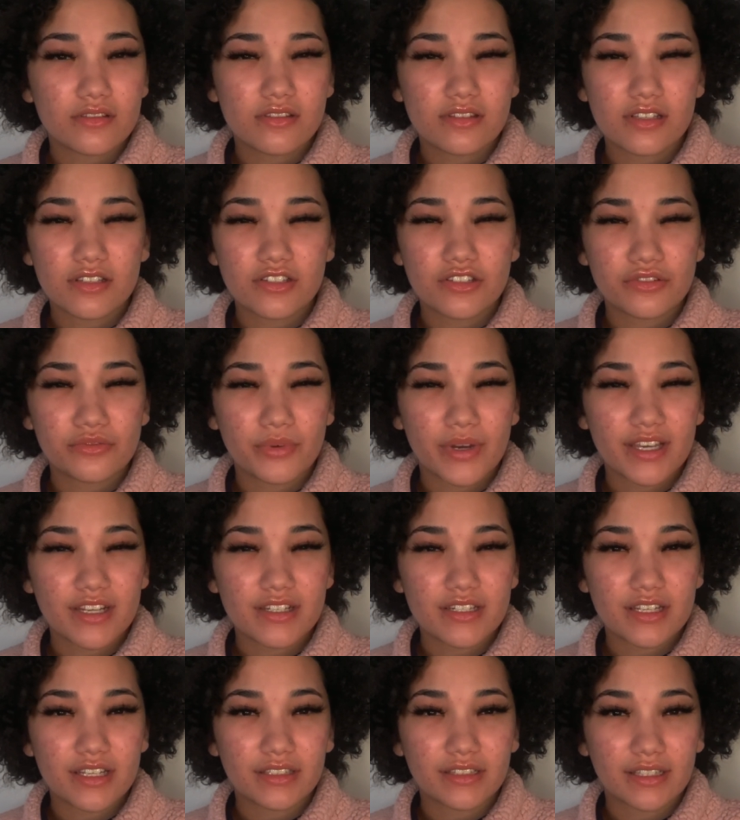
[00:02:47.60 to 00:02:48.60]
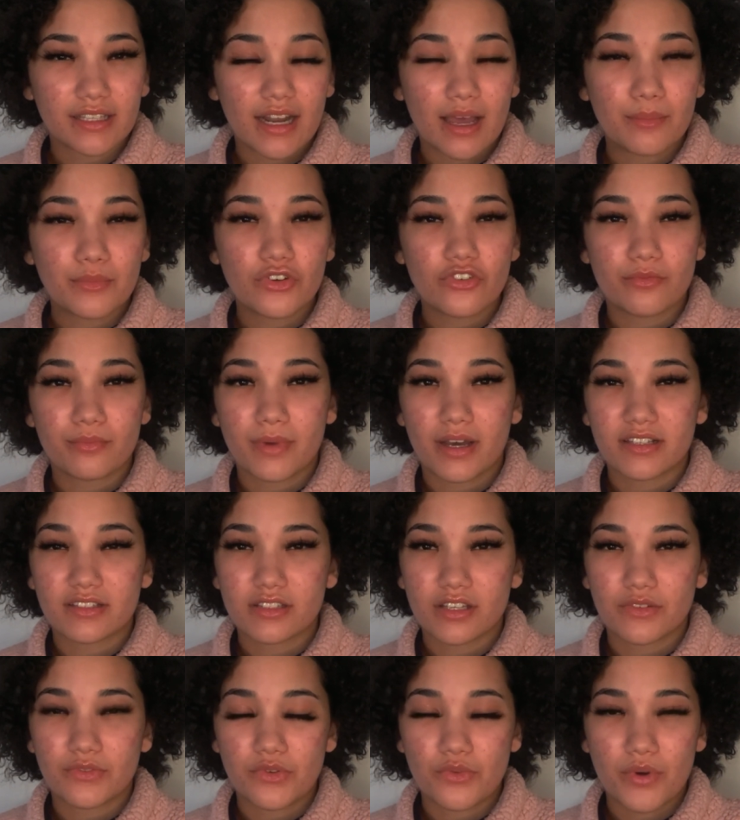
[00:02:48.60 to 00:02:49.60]
situation that I move
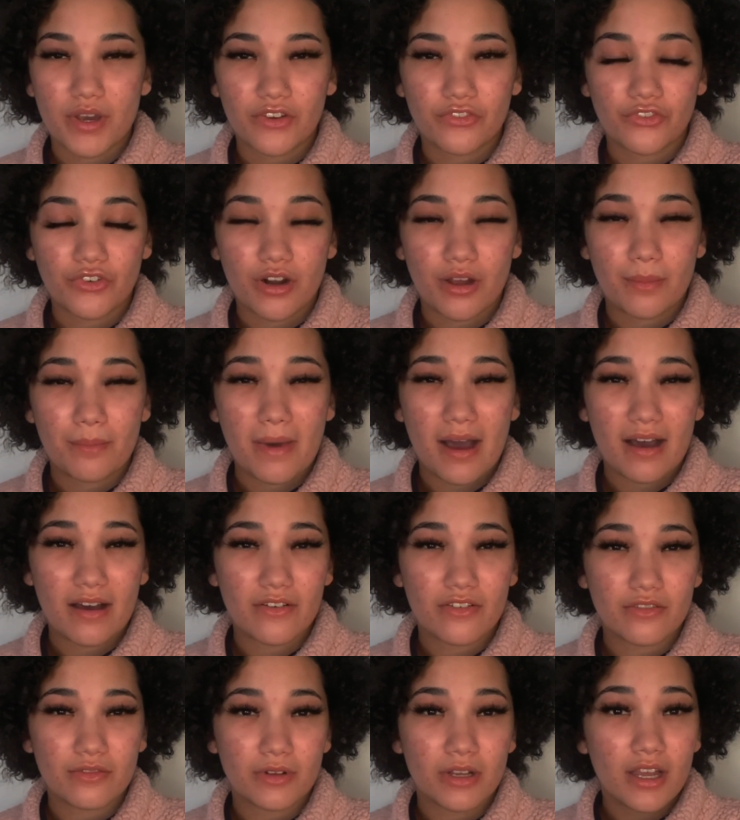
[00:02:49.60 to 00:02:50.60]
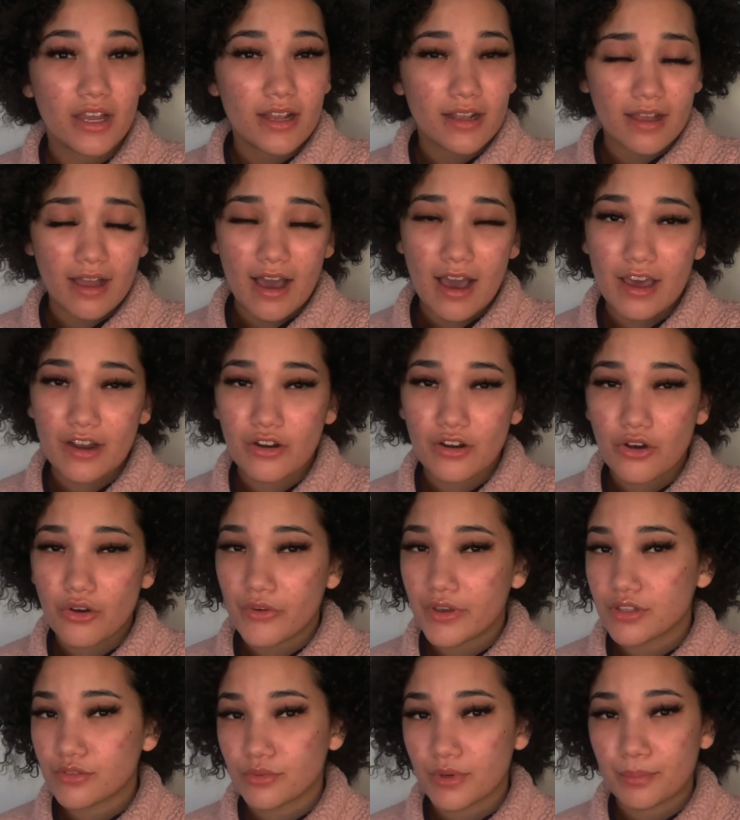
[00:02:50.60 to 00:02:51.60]
myself away from, God
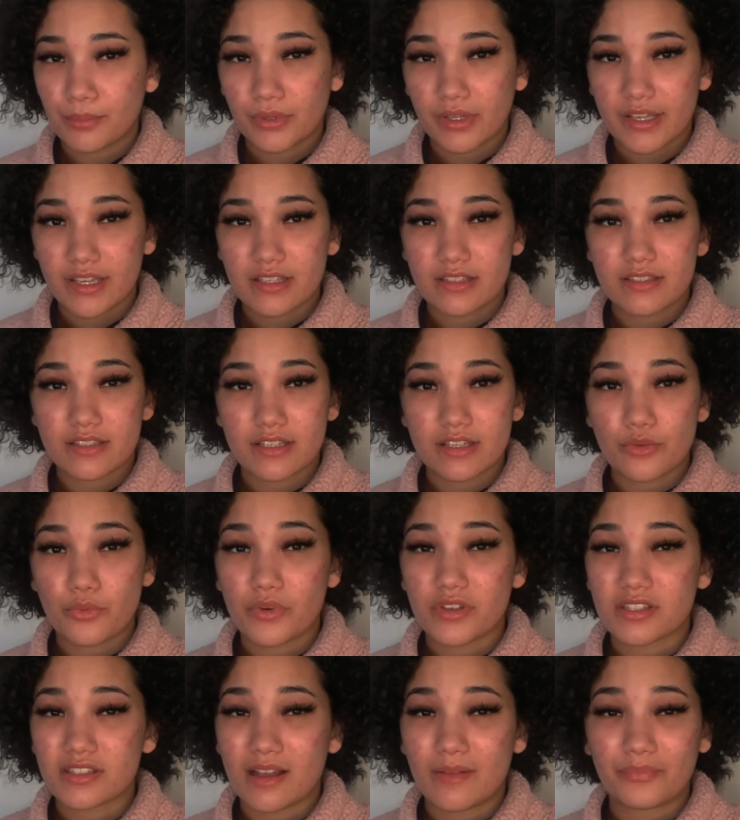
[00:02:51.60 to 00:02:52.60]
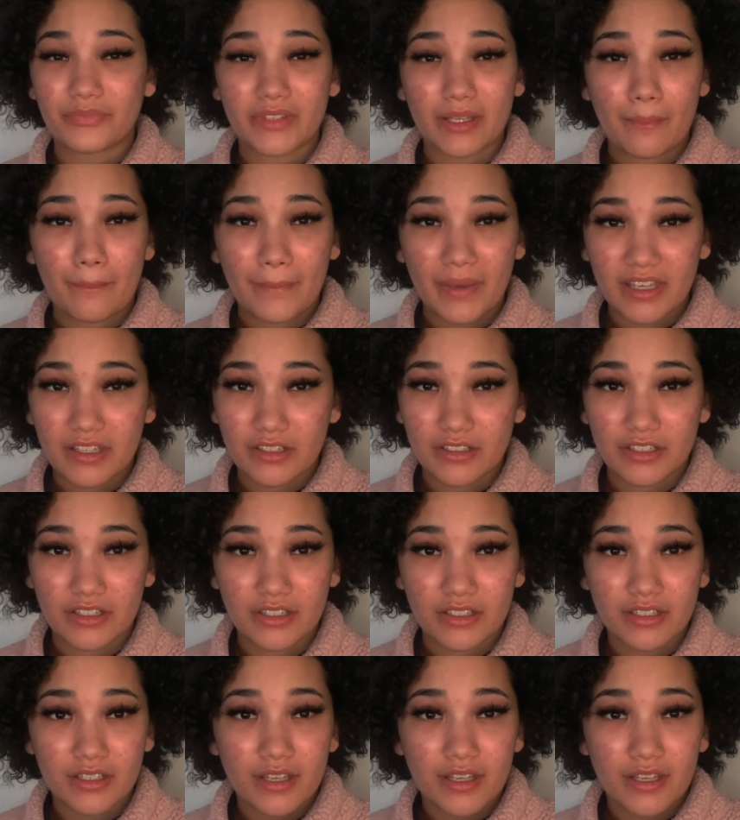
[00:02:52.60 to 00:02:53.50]
always replaced it with something better.